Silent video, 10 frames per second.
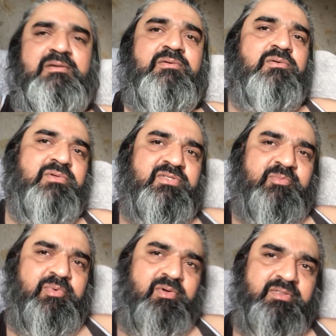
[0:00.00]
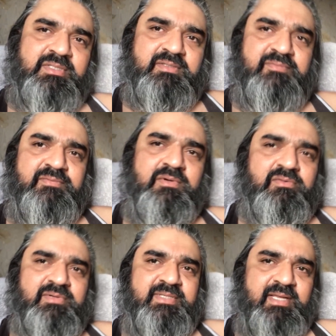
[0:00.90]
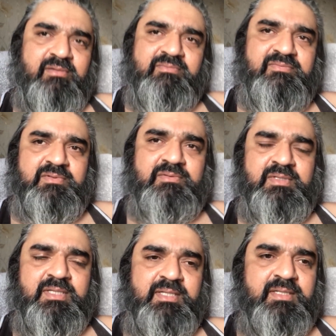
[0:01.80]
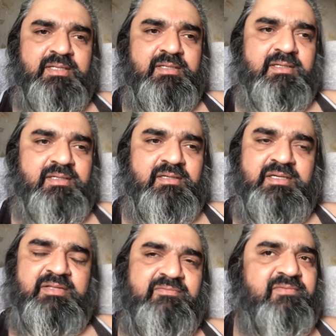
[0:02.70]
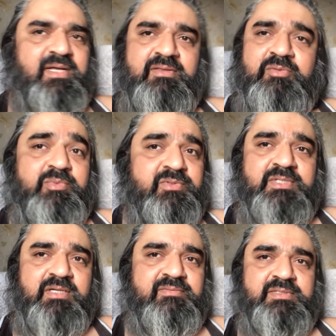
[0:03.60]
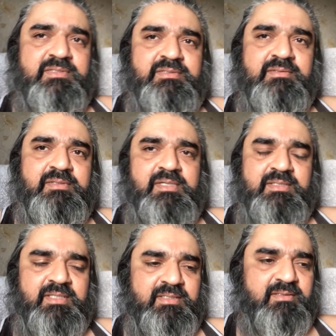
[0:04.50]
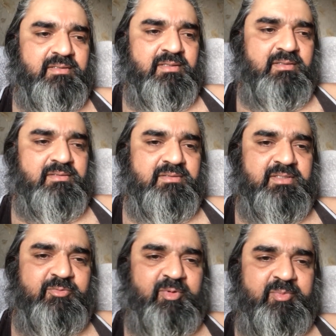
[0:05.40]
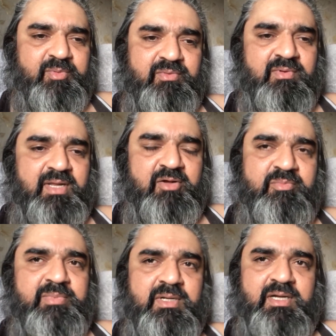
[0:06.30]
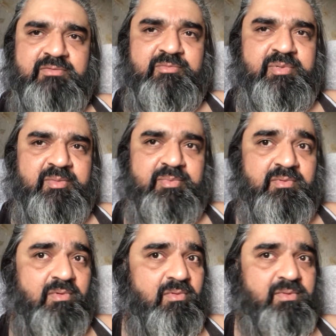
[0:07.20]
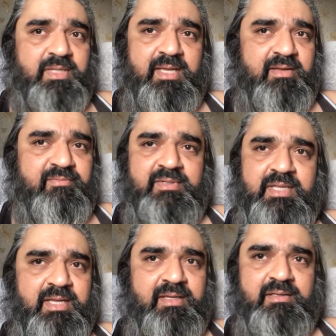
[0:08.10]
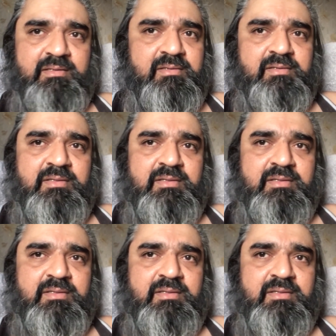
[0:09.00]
always supportive, always helpful, an invaluable service that these people help other people all day, every day.